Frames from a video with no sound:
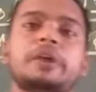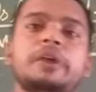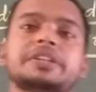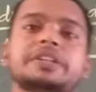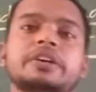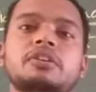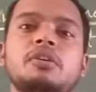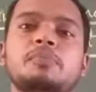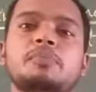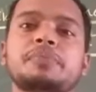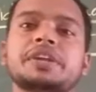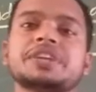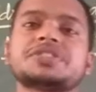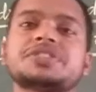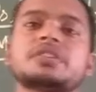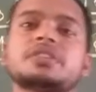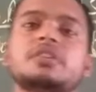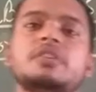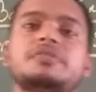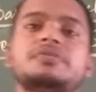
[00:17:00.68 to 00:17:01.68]
combination
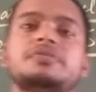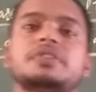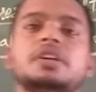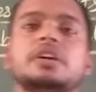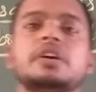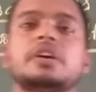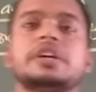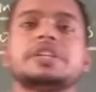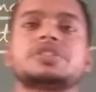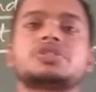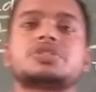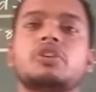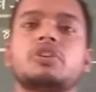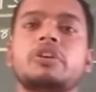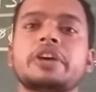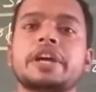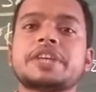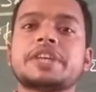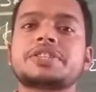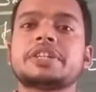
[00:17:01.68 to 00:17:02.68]
of strong
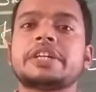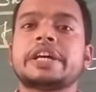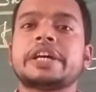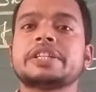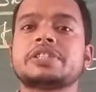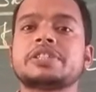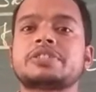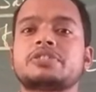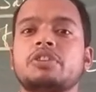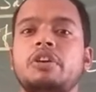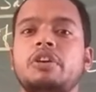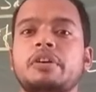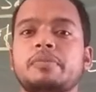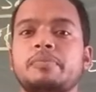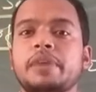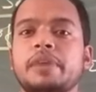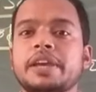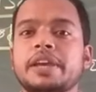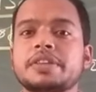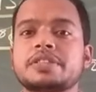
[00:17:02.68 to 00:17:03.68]
acid and strong
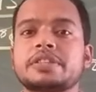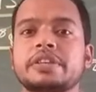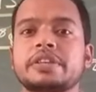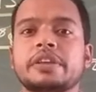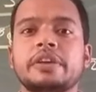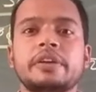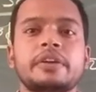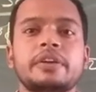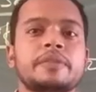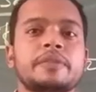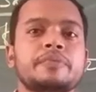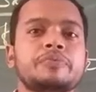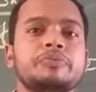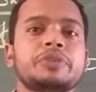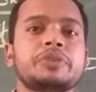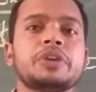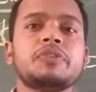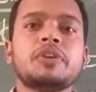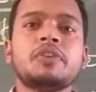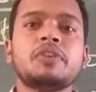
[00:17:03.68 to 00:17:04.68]
base, we
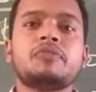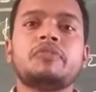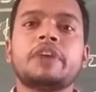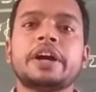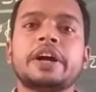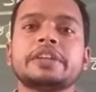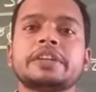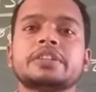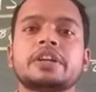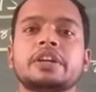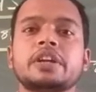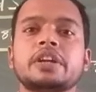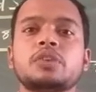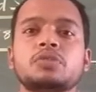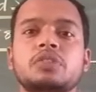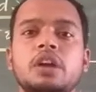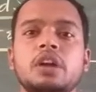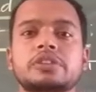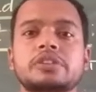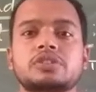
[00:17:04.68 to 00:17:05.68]
will find the
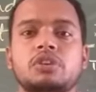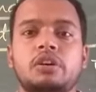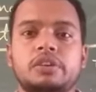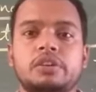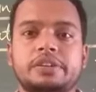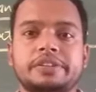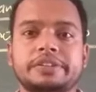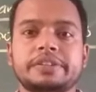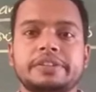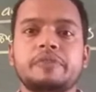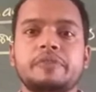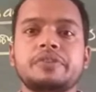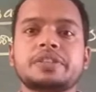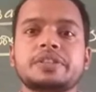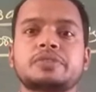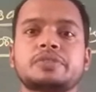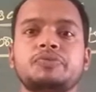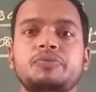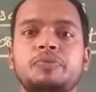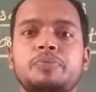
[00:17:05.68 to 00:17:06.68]
neutral salt, which
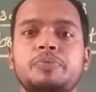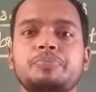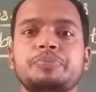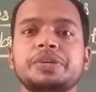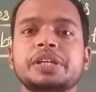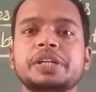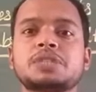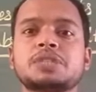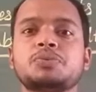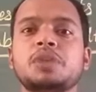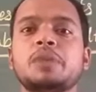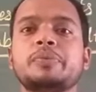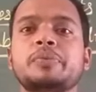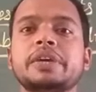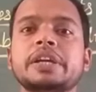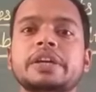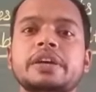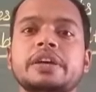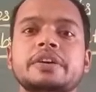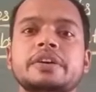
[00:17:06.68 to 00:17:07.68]
pH will be
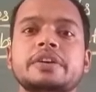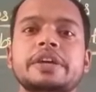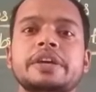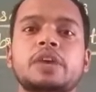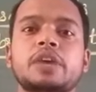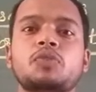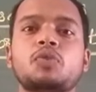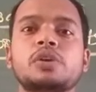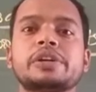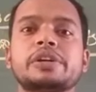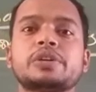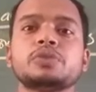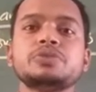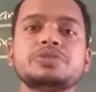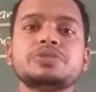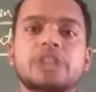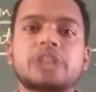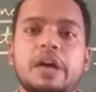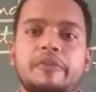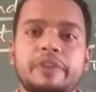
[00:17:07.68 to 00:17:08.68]
equal to
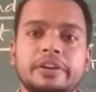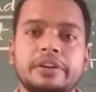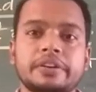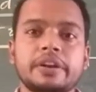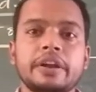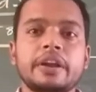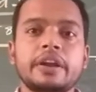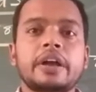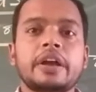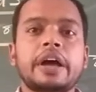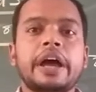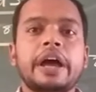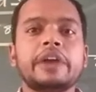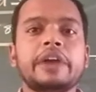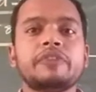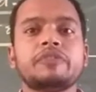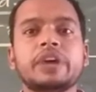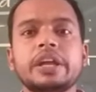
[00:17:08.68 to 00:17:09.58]
7. And when